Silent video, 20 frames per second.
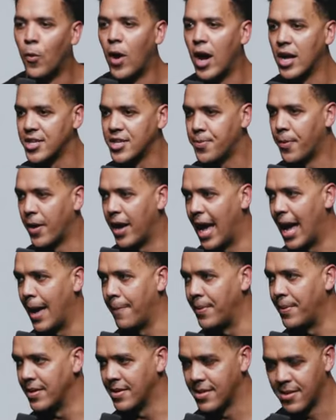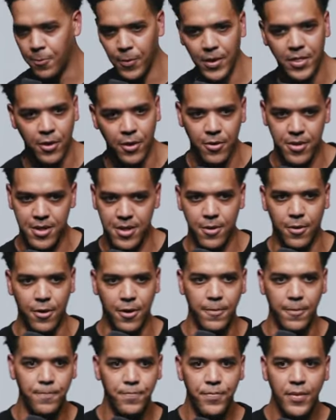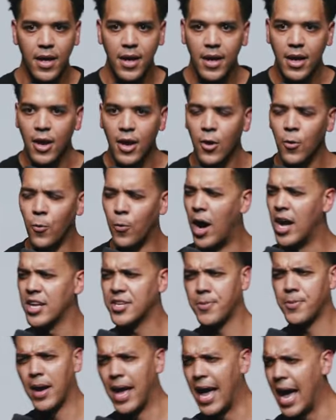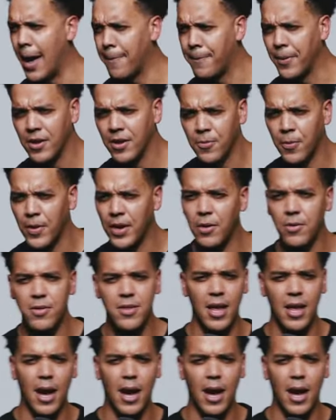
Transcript: watch what happens with your storm. Watch what happens when you